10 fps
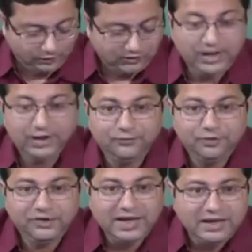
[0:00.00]
So,
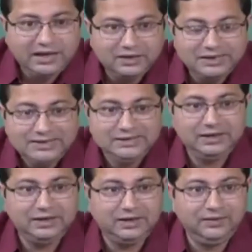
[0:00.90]
therefore, the energy
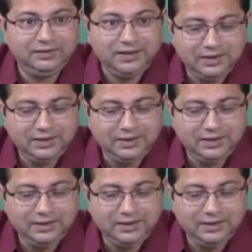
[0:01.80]
density increases,